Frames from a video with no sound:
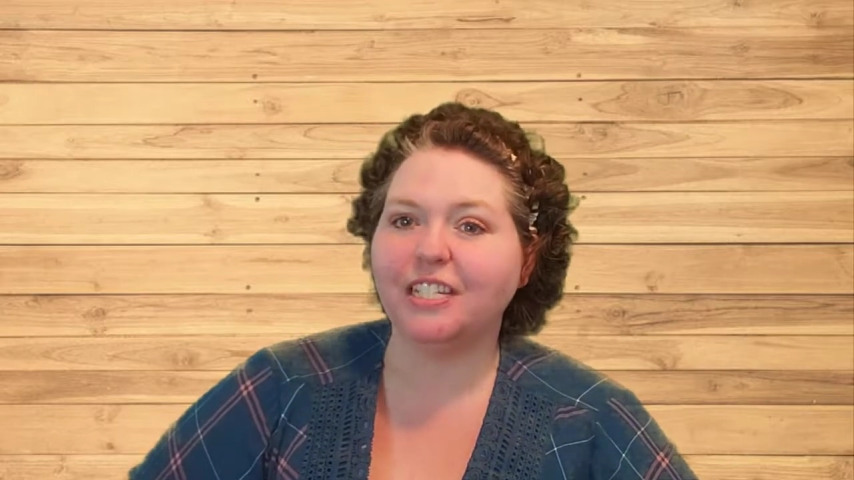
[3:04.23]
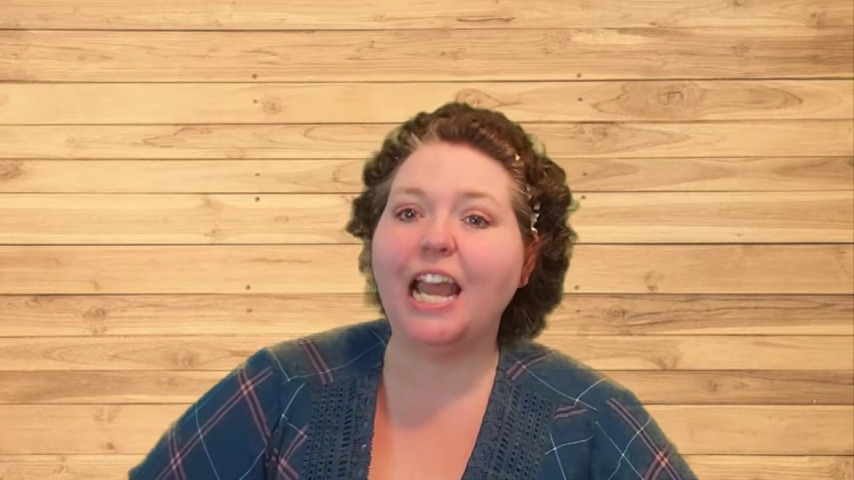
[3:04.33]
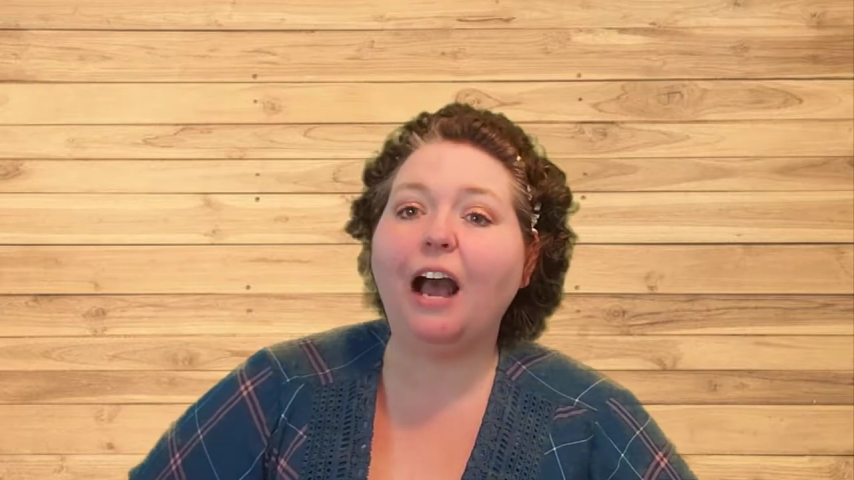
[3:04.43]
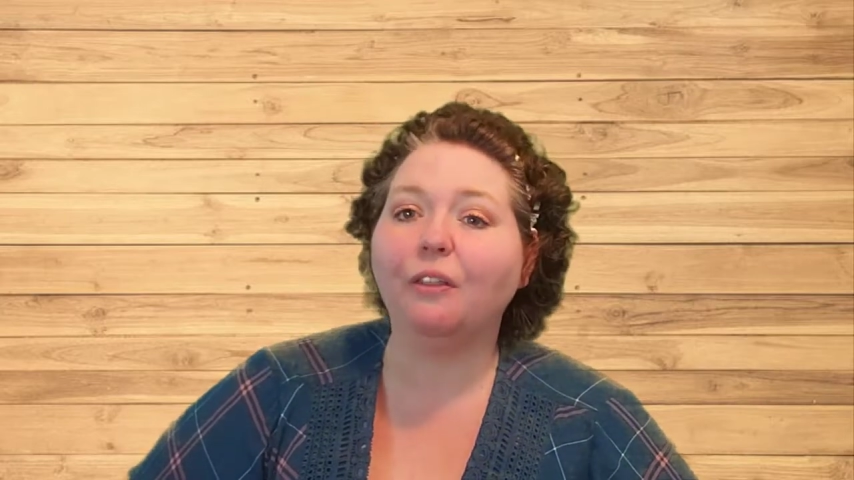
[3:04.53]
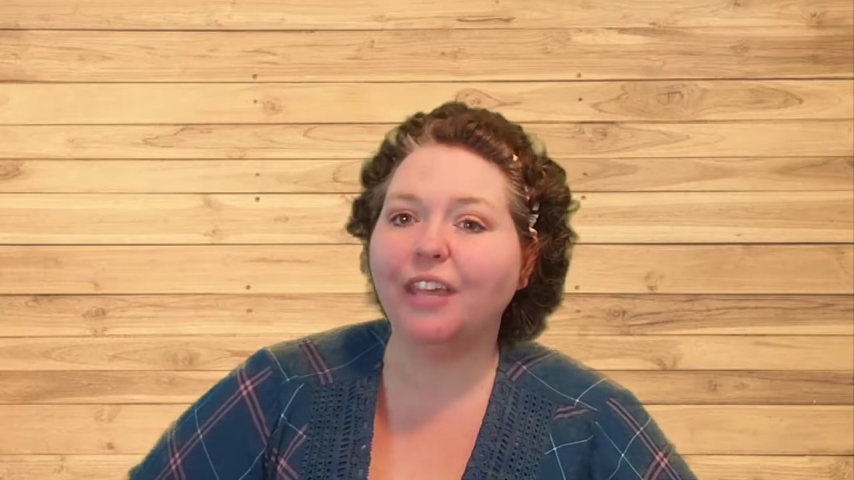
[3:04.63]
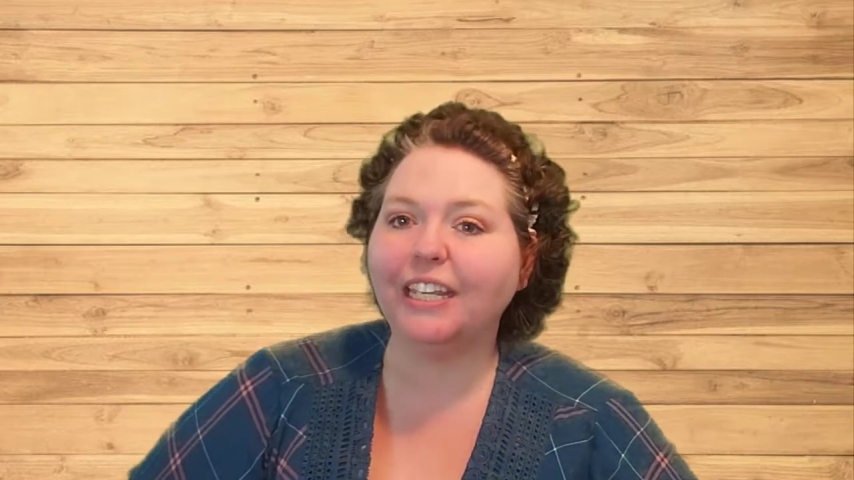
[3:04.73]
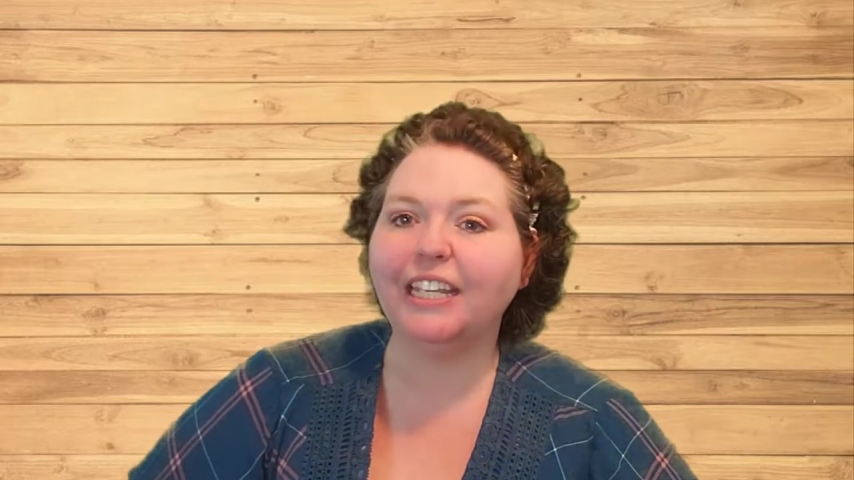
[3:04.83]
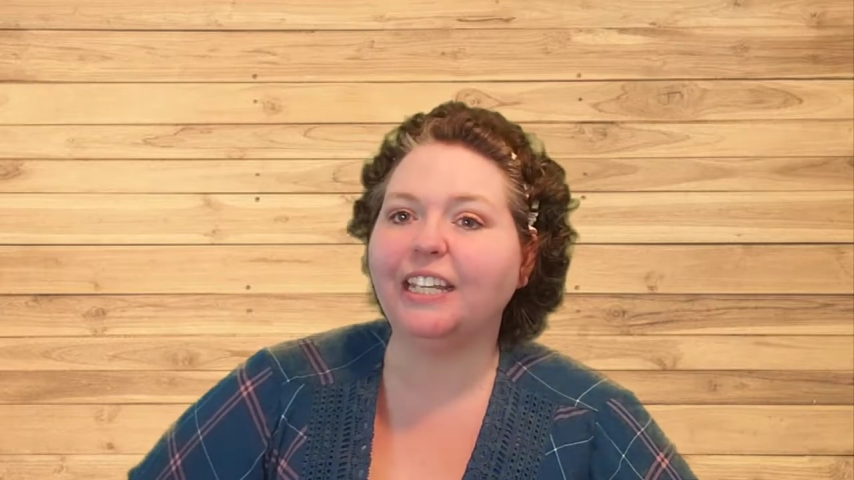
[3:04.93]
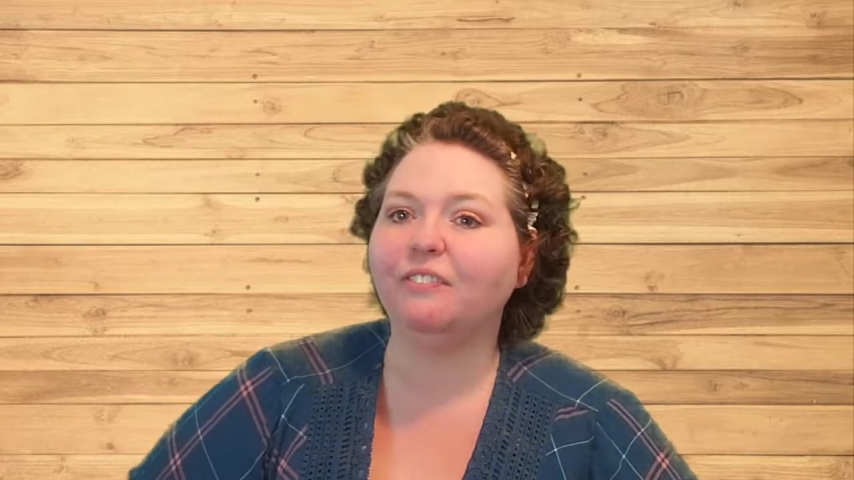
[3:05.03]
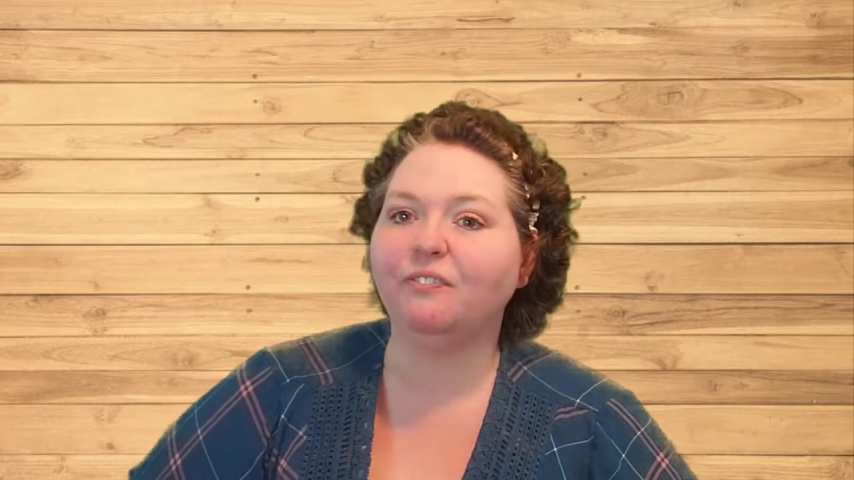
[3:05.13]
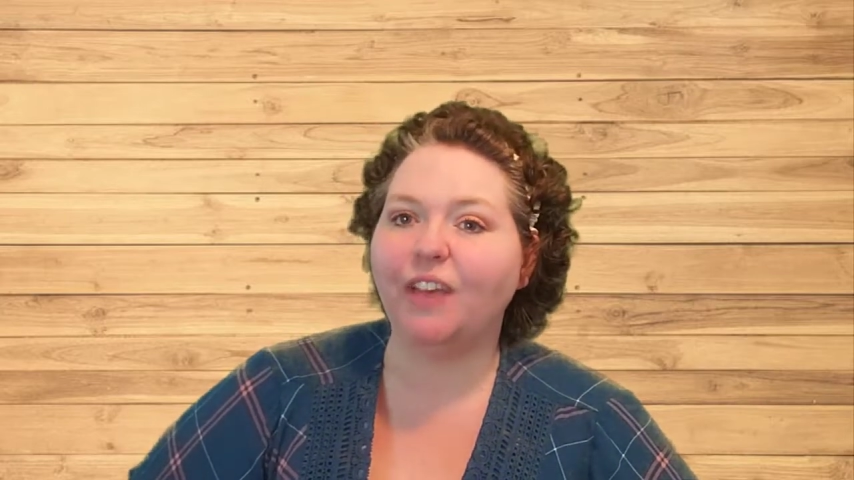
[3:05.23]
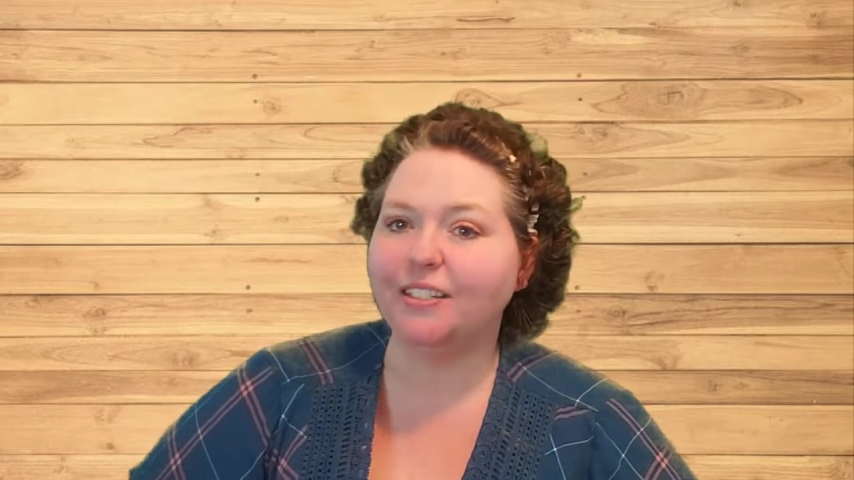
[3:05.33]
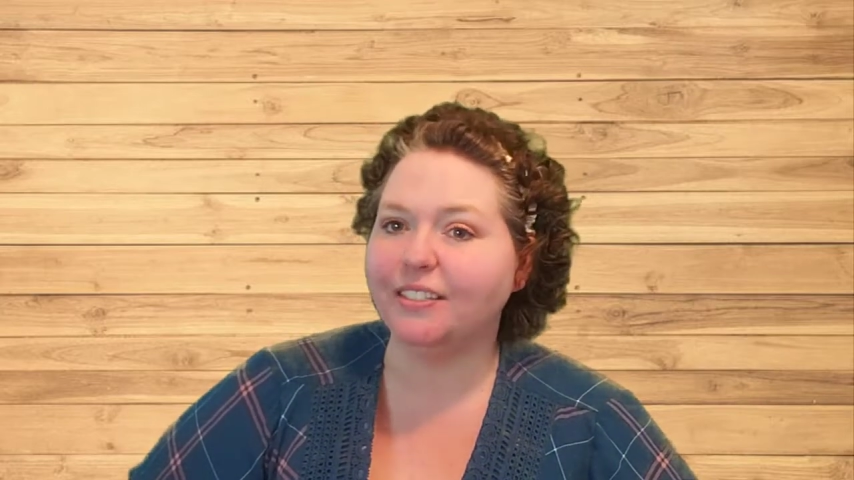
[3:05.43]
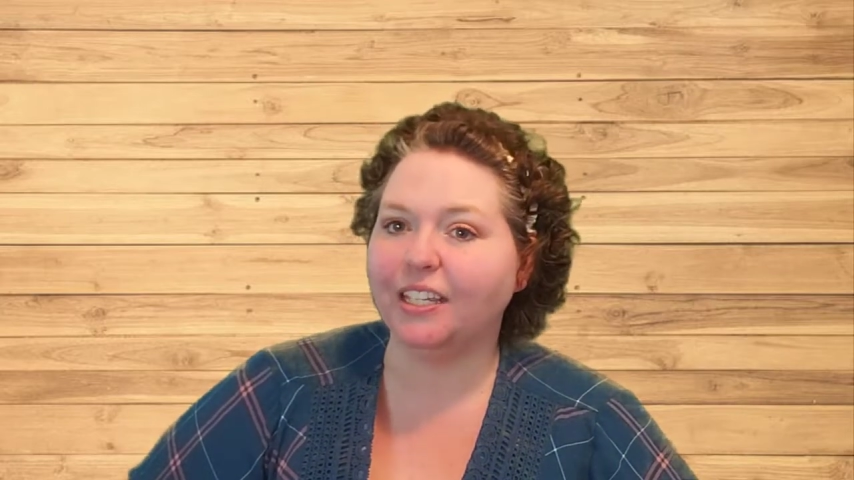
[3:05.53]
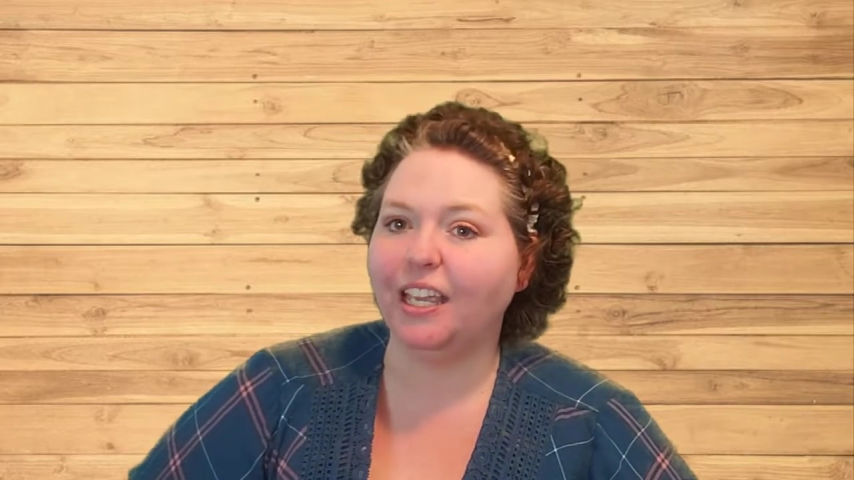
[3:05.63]
and how they can
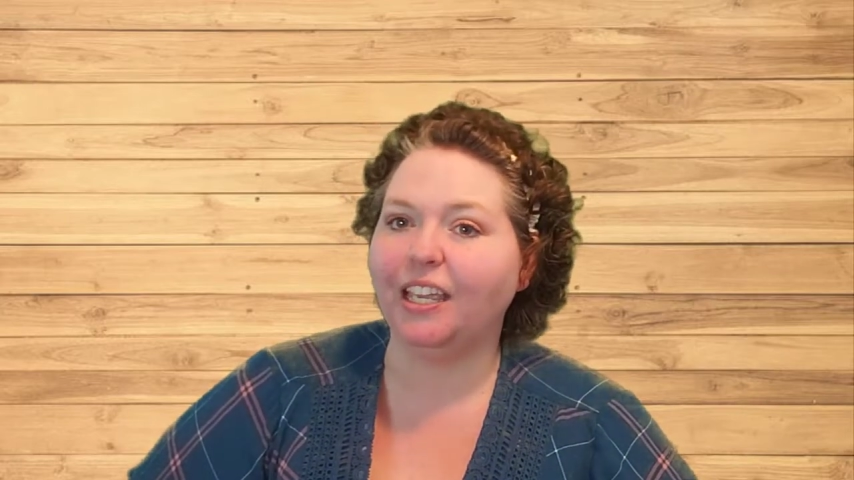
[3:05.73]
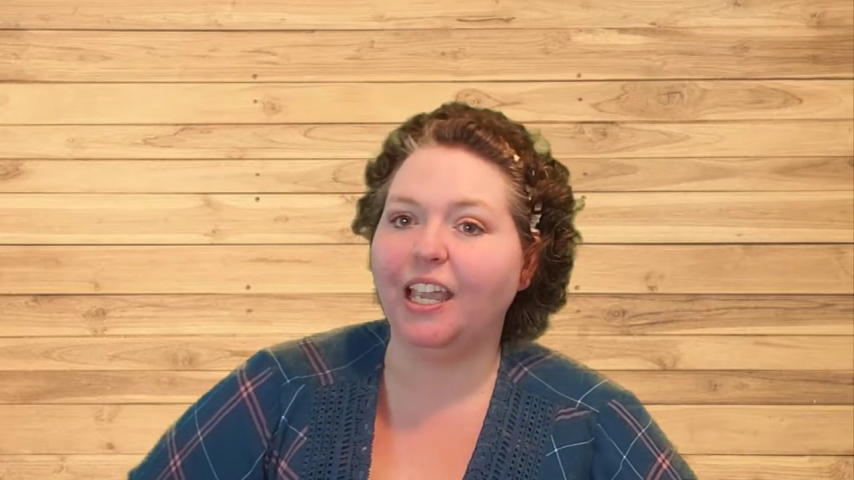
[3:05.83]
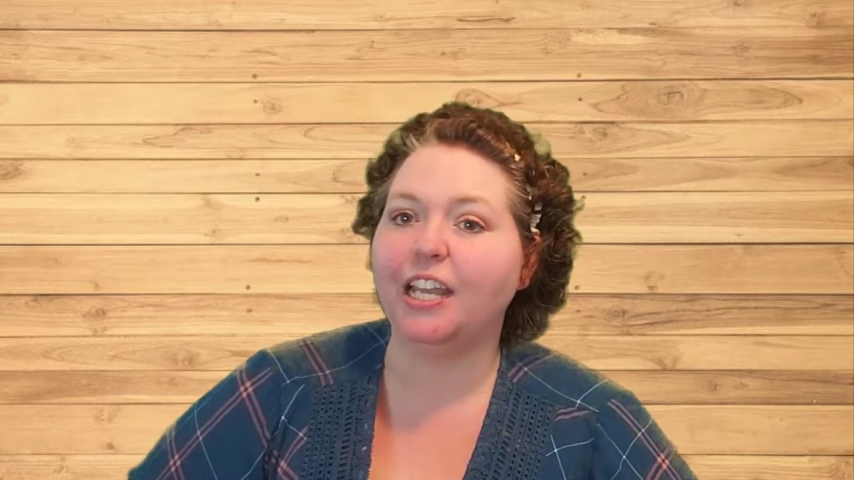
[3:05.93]
investigate